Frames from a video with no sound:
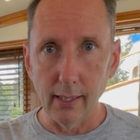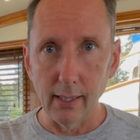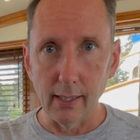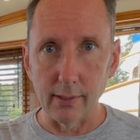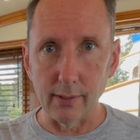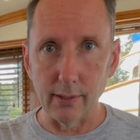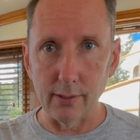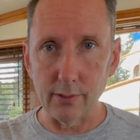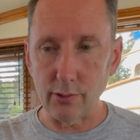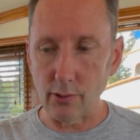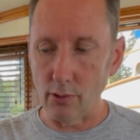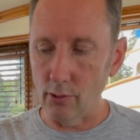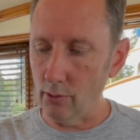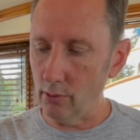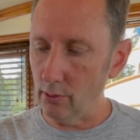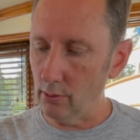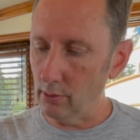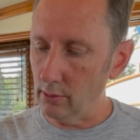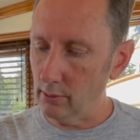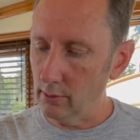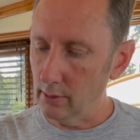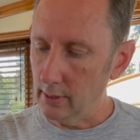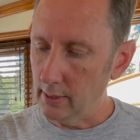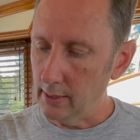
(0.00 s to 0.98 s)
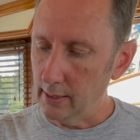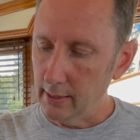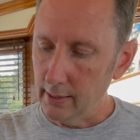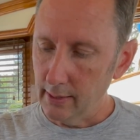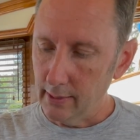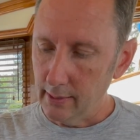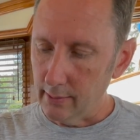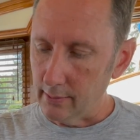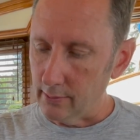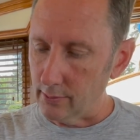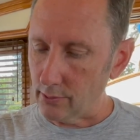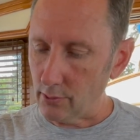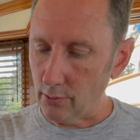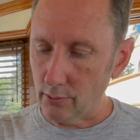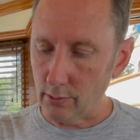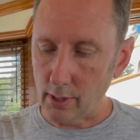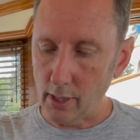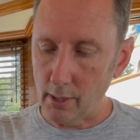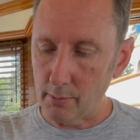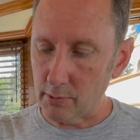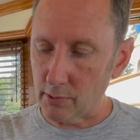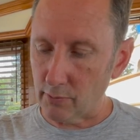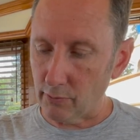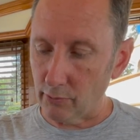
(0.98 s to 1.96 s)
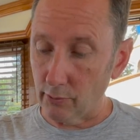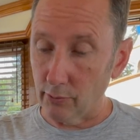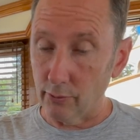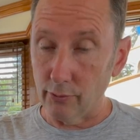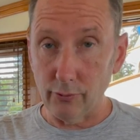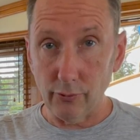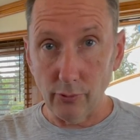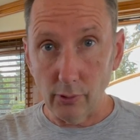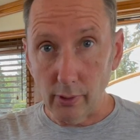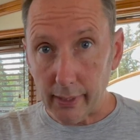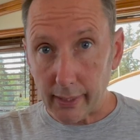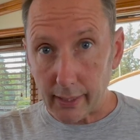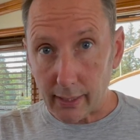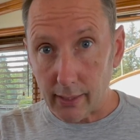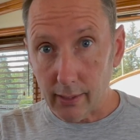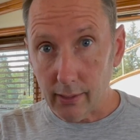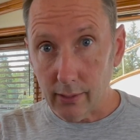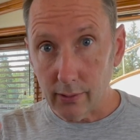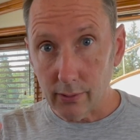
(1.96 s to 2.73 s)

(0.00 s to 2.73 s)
And this all this all comes for free,